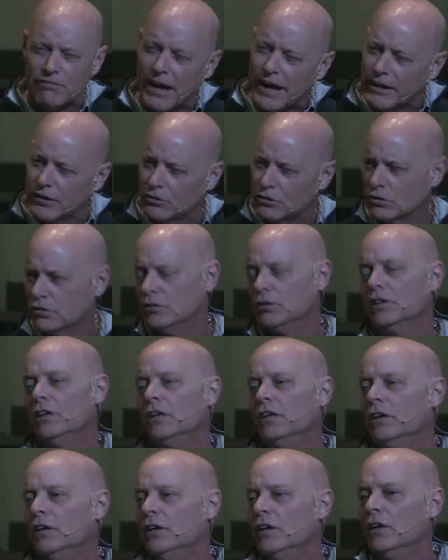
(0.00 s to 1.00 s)
vital
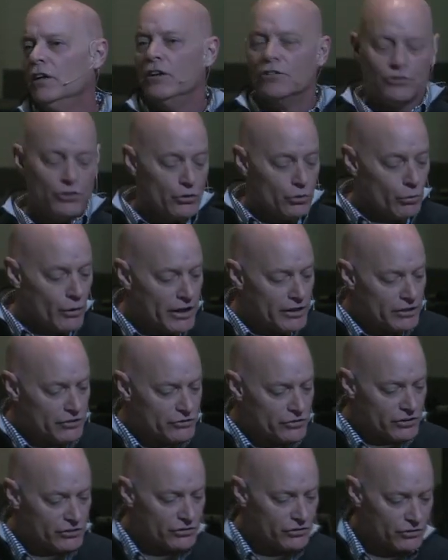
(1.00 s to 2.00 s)
to the way
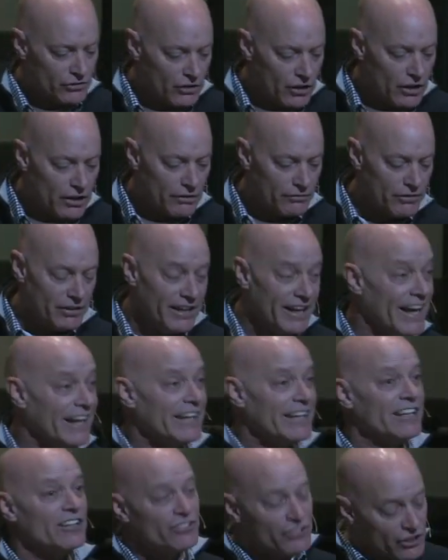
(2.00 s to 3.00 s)
that Jesus loved.
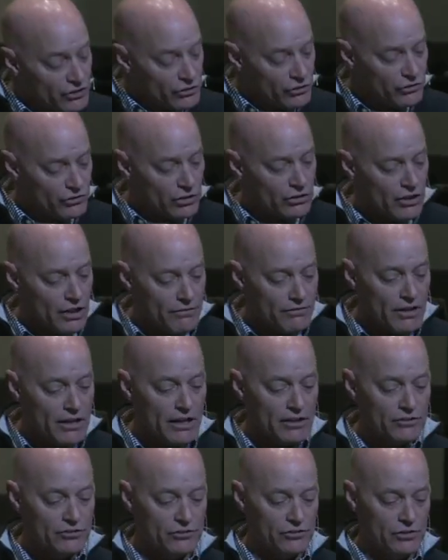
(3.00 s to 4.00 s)
And he continues to love
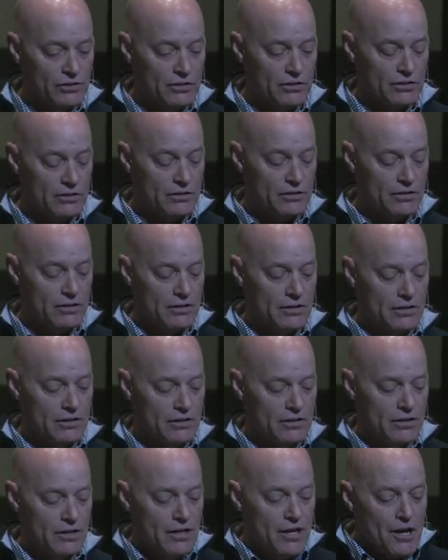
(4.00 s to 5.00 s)
us.
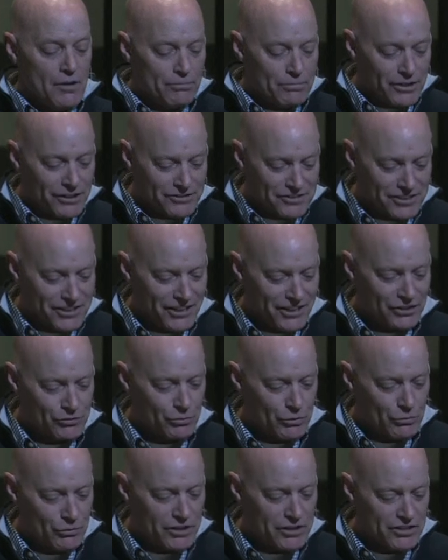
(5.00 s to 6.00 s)
Because again,
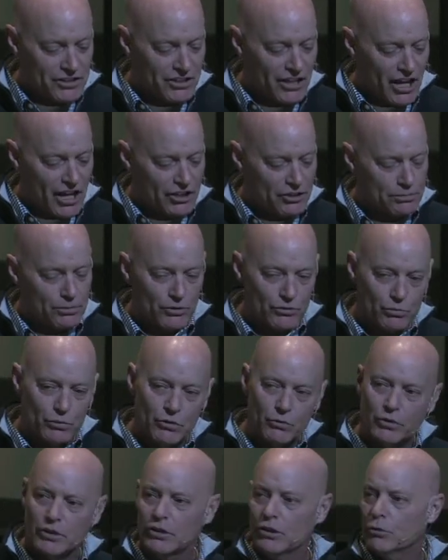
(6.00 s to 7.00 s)
as we read the Gospels,
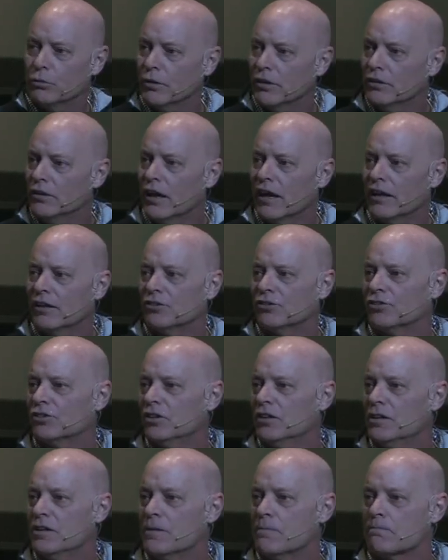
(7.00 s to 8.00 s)
we quickly
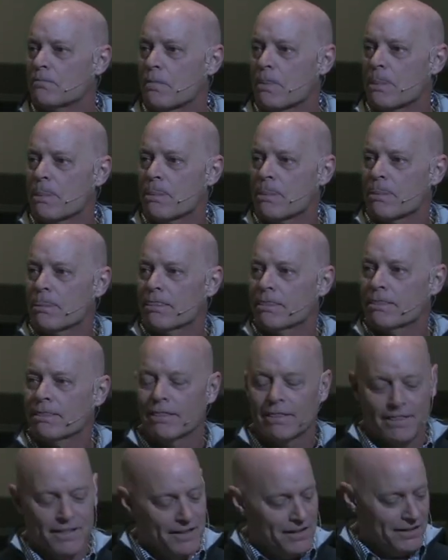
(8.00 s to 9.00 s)
realize
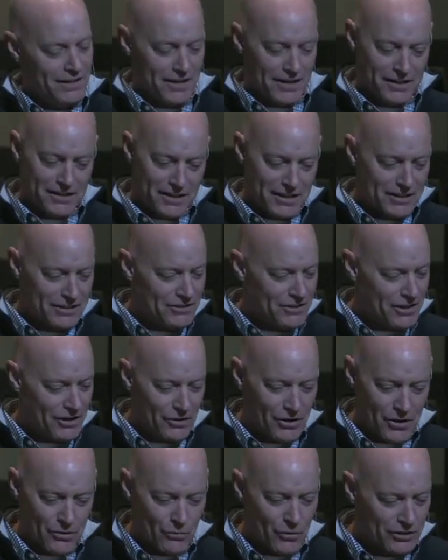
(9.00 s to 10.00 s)
again,
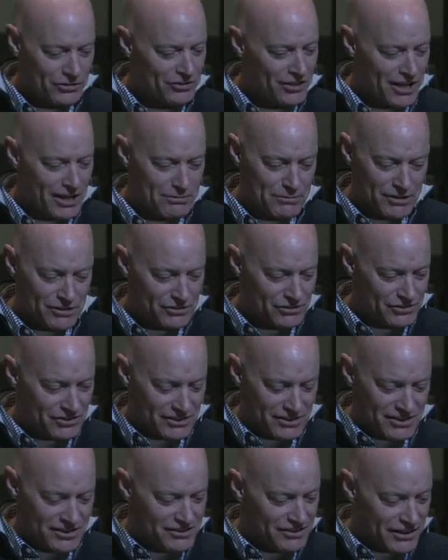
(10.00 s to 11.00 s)
at one time he's,
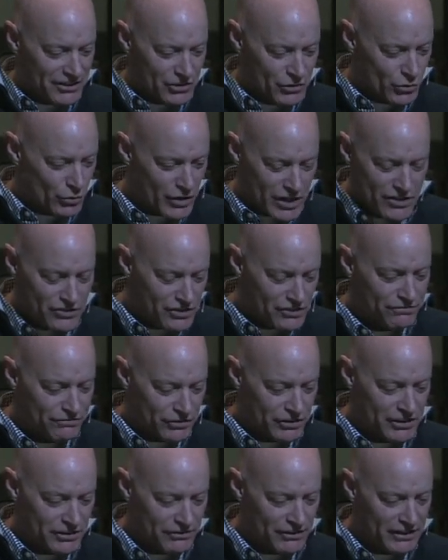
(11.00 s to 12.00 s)
he's like crazy
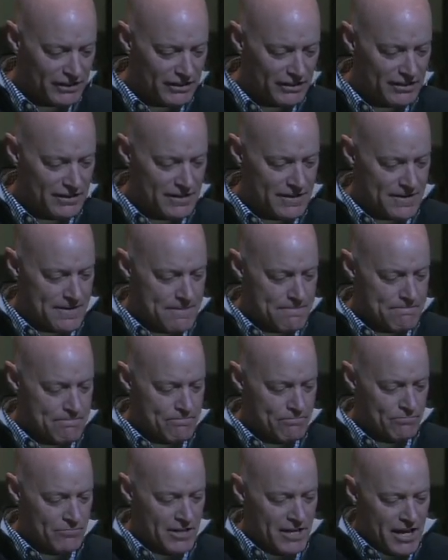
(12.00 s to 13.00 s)
forgiving.
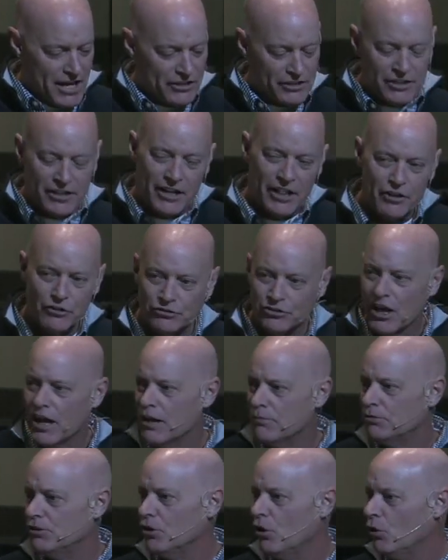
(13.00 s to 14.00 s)
And then at other
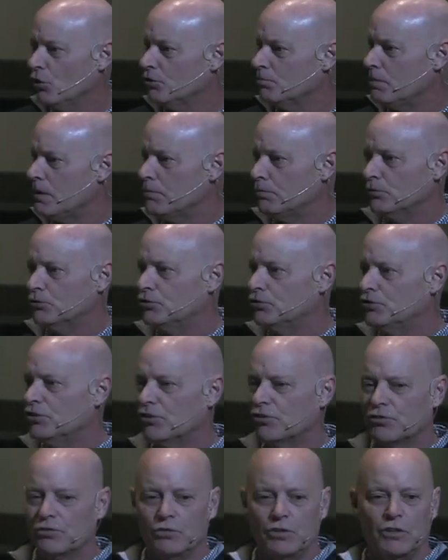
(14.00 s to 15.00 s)
times he holds people to
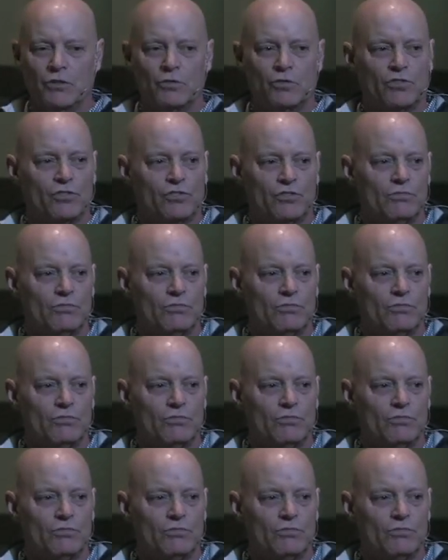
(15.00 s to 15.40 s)
just in